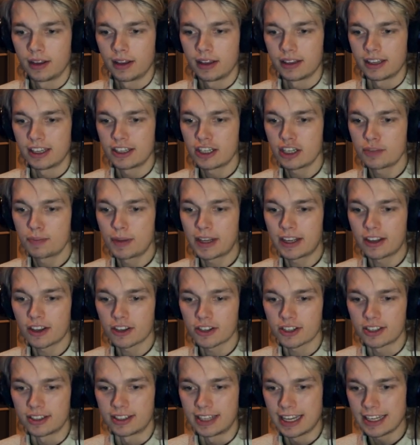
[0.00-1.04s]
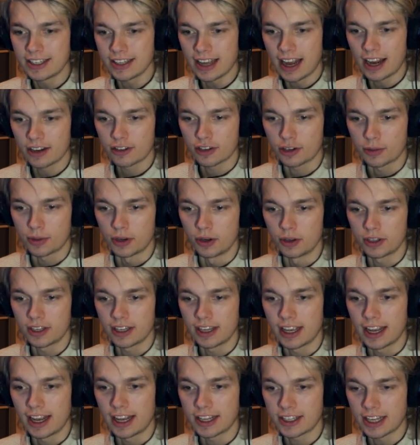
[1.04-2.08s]
This is because this attribute
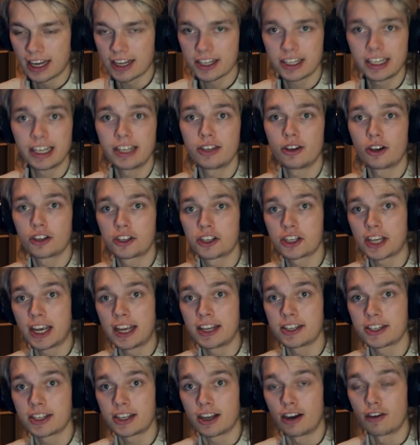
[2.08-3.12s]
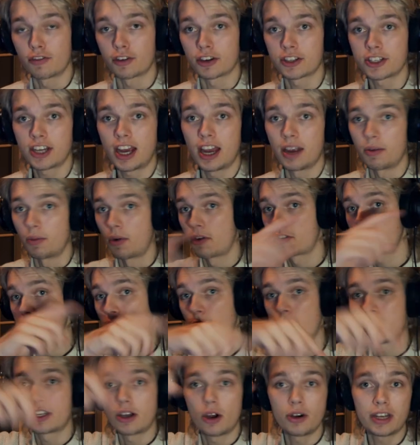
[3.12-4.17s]
is actually not changing over time, so
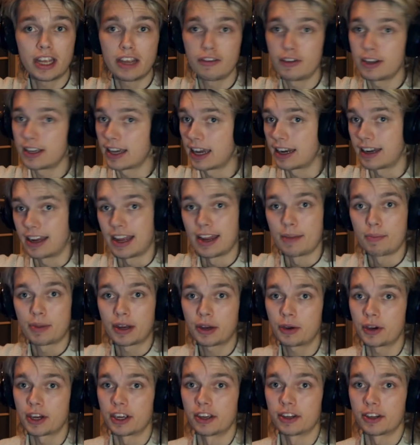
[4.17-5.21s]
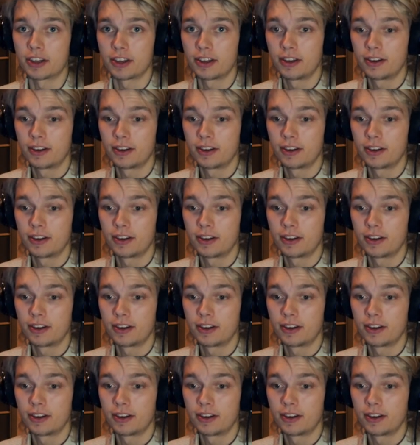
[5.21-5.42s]
we don't even get a period.